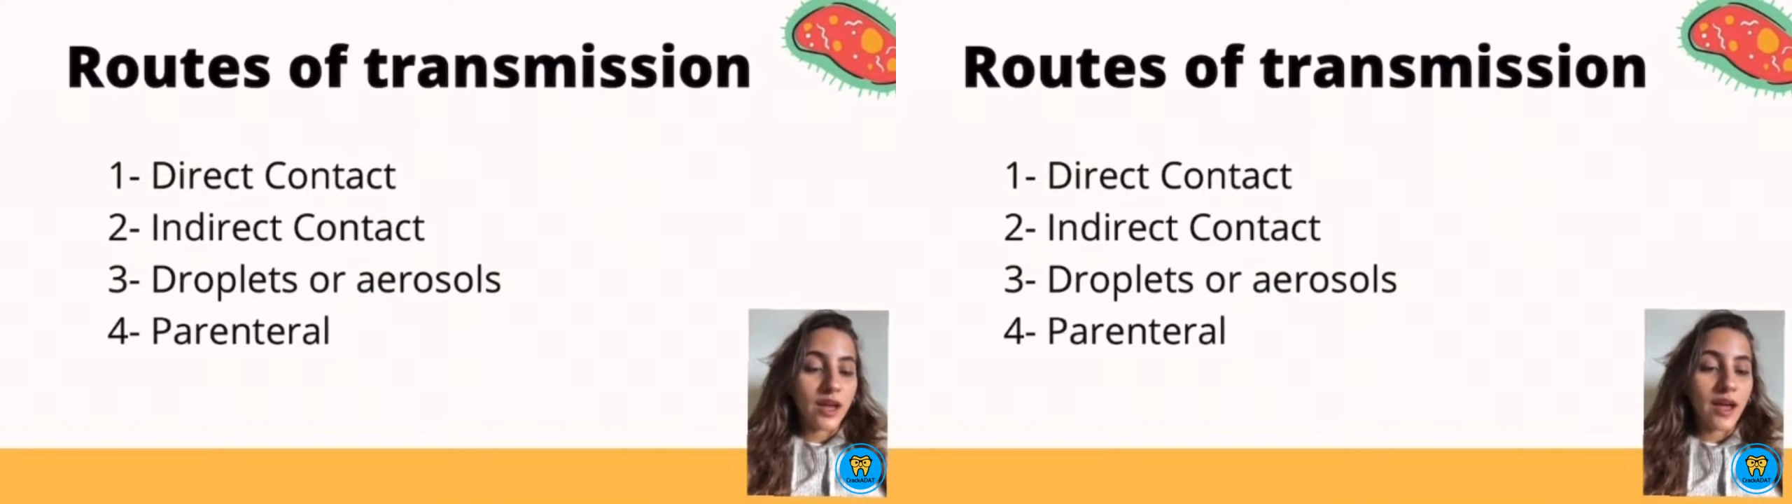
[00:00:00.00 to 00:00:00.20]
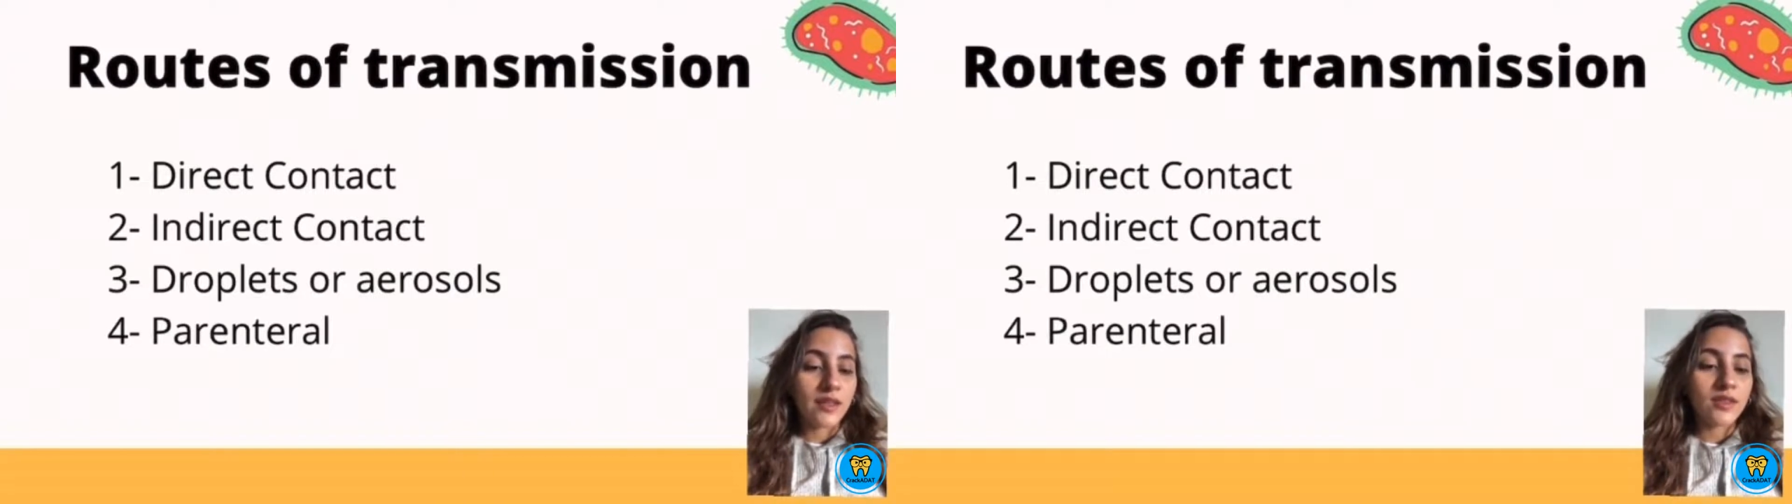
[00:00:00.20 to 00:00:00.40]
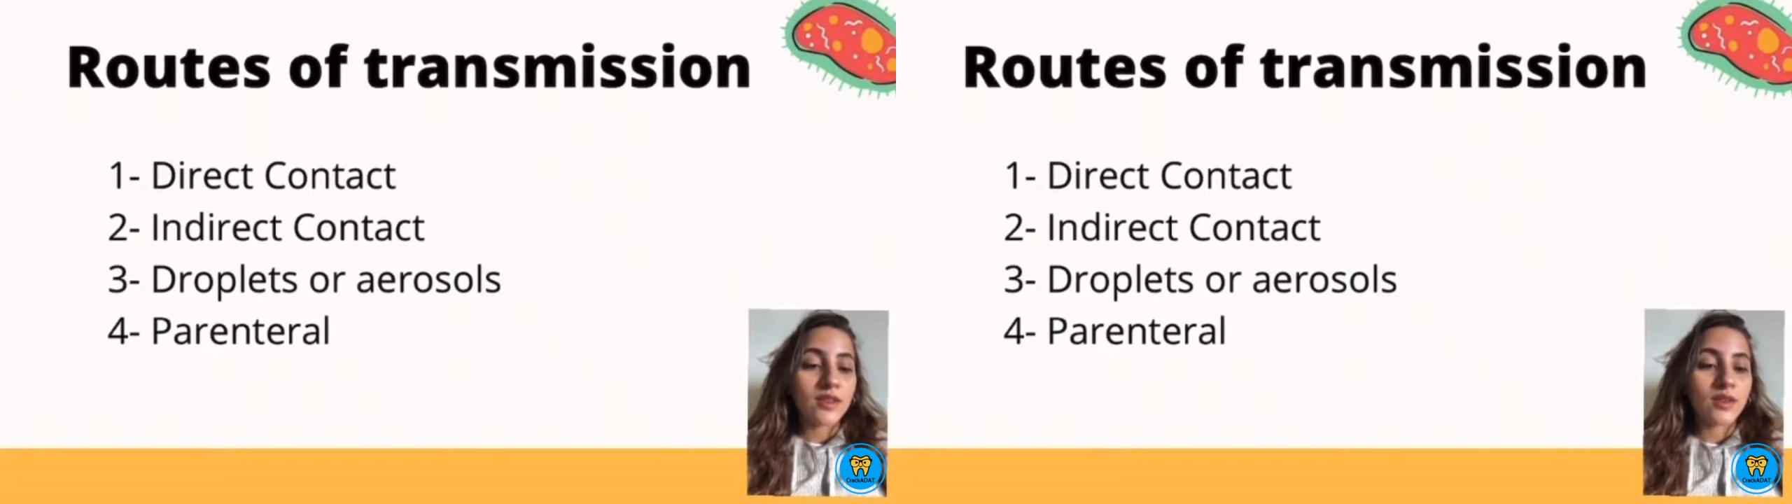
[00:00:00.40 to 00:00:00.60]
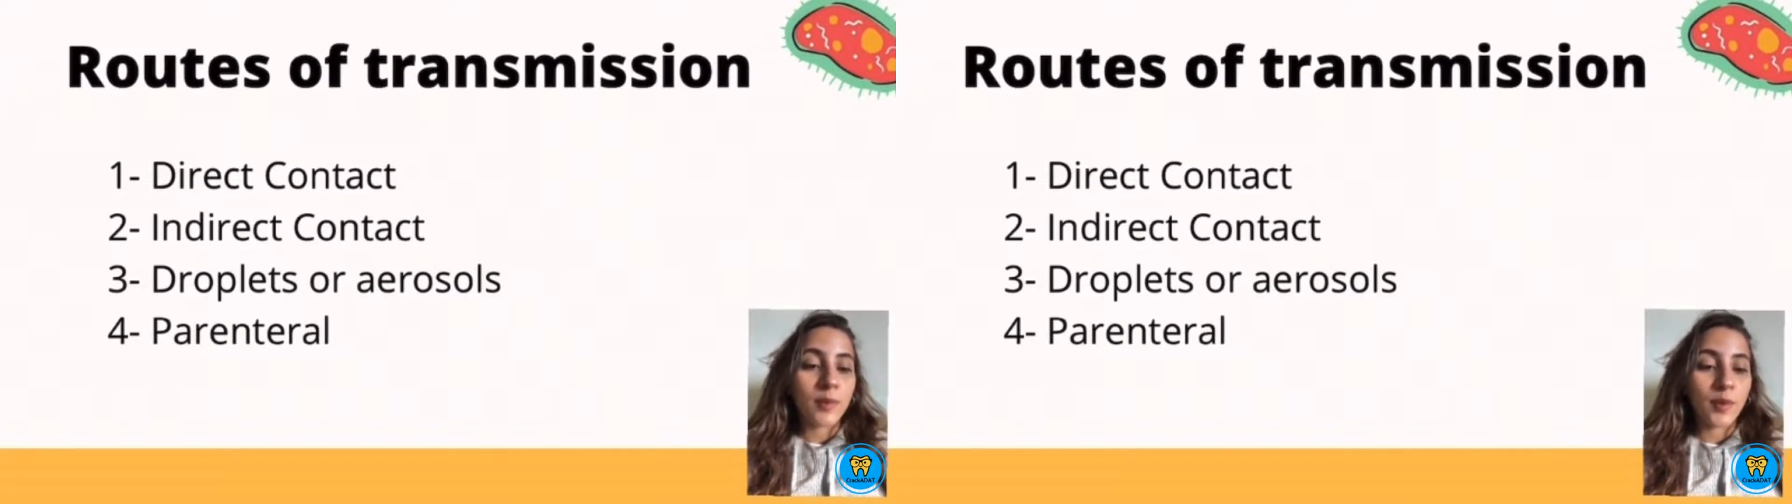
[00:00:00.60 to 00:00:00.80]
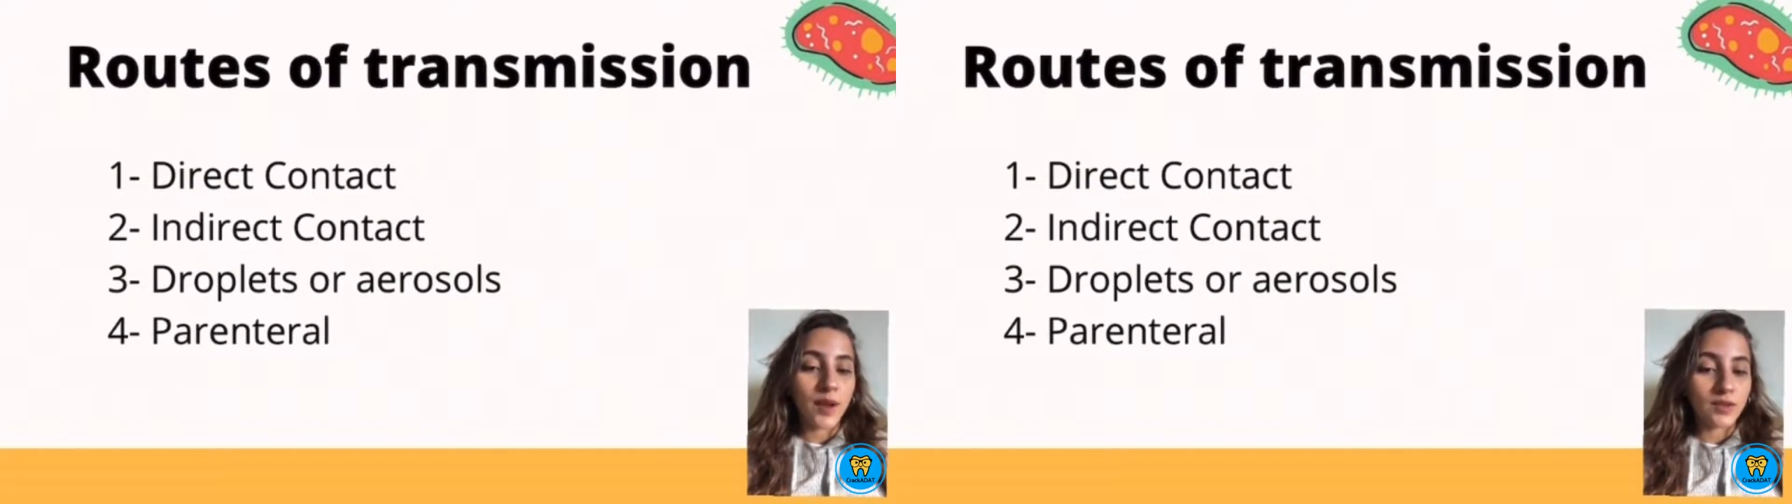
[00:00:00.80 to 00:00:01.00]
and the
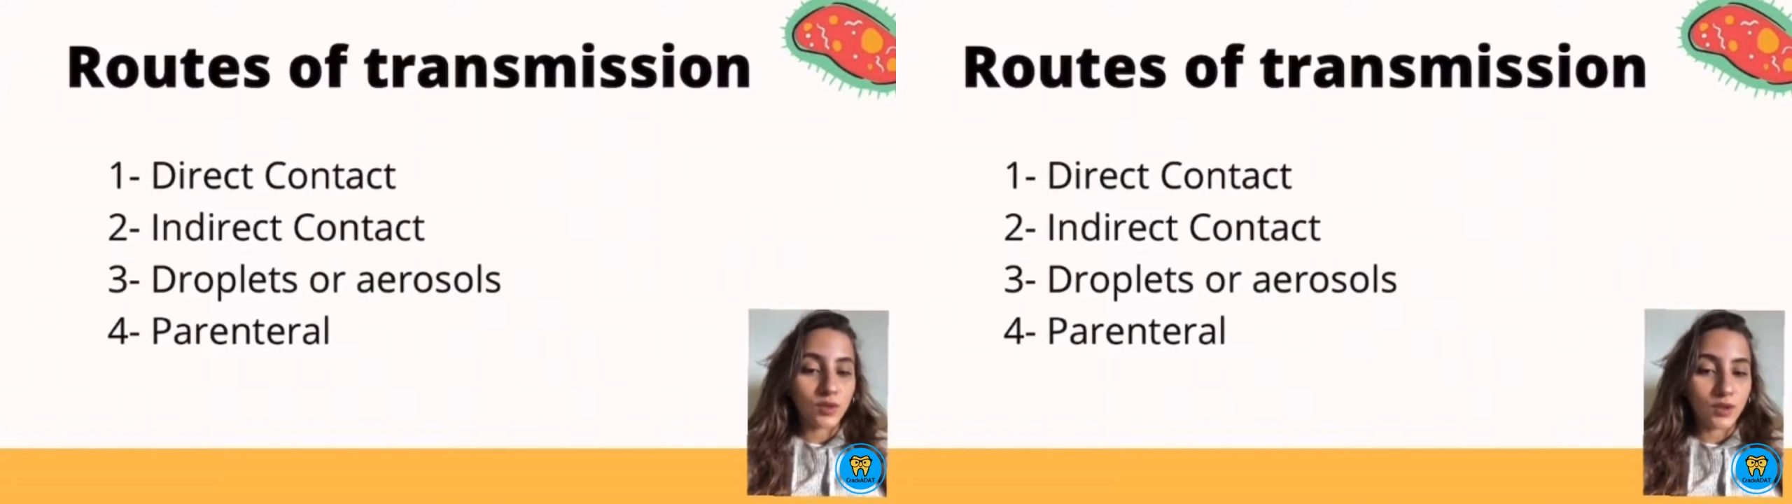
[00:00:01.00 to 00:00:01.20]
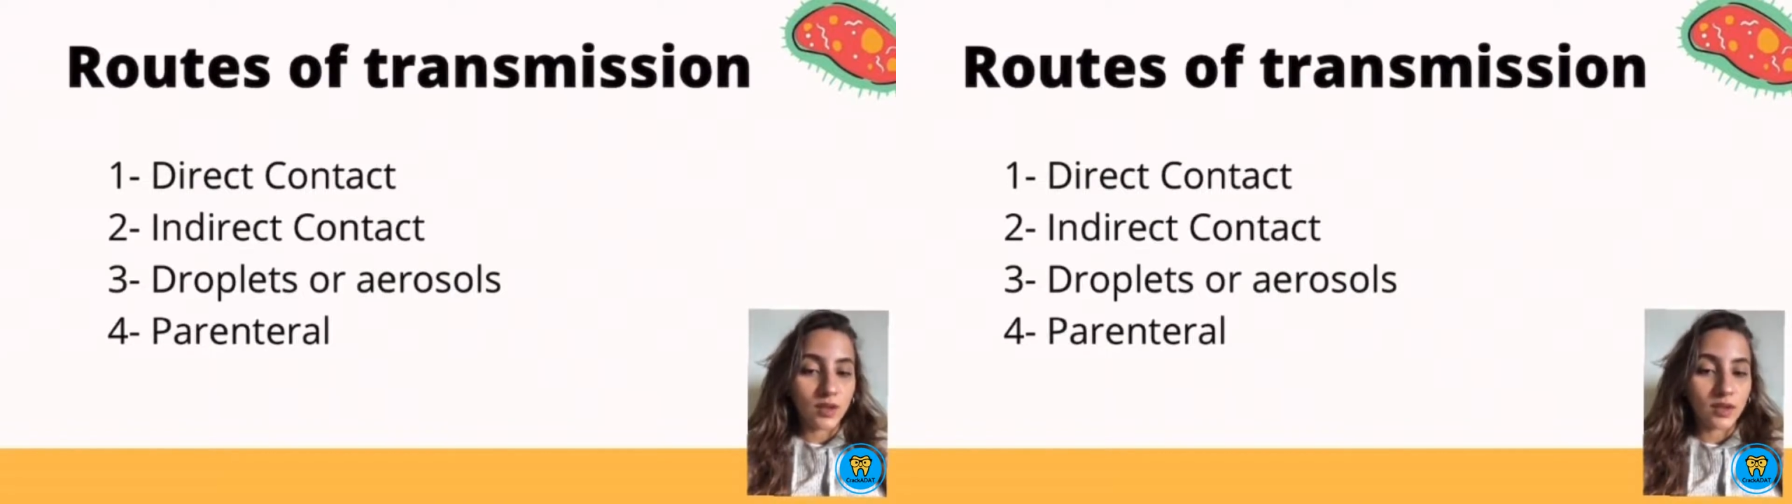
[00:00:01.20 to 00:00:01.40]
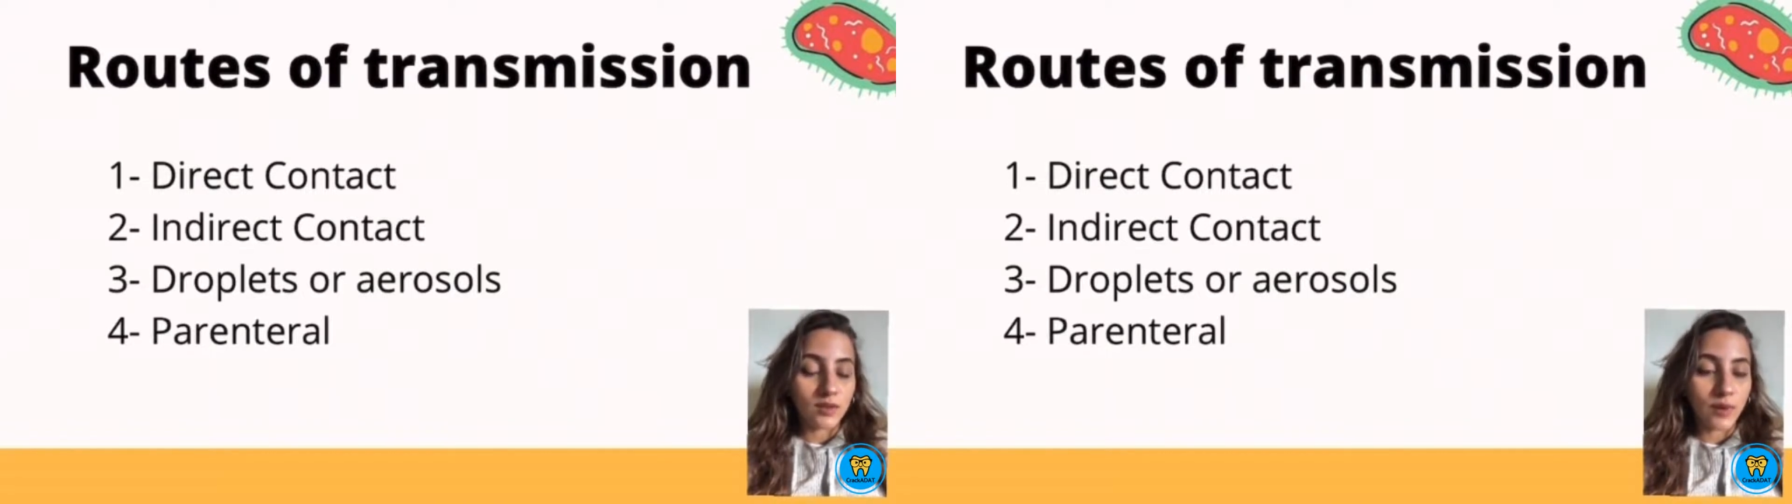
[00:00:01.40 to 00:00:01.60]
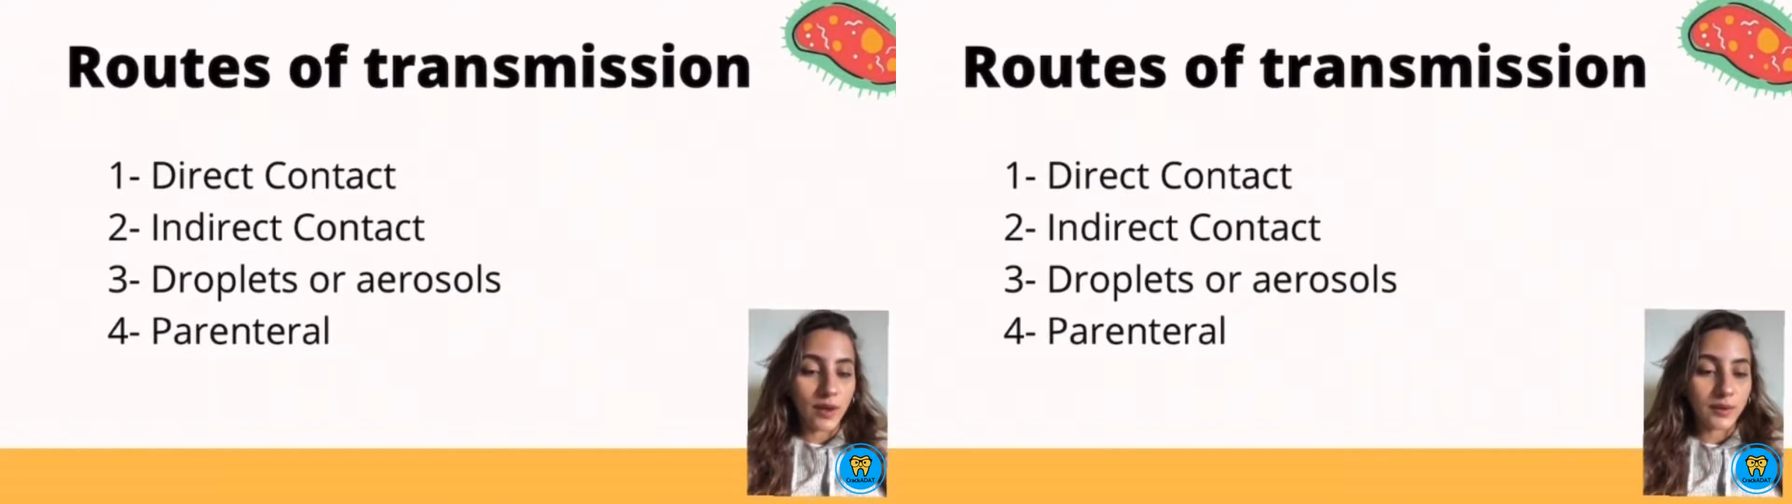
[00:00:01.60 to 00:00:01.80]
parenteral route.